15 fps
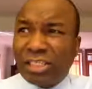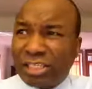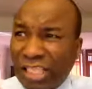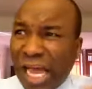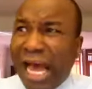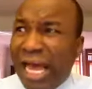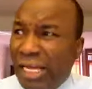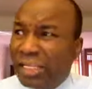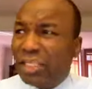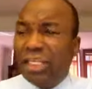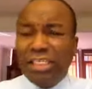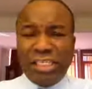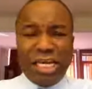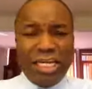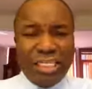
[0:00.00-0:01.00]
sad
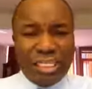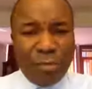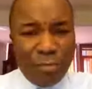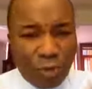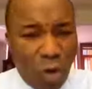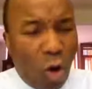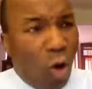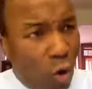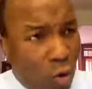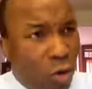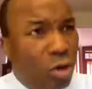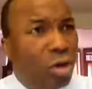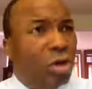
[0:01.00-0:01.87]
is anything wrong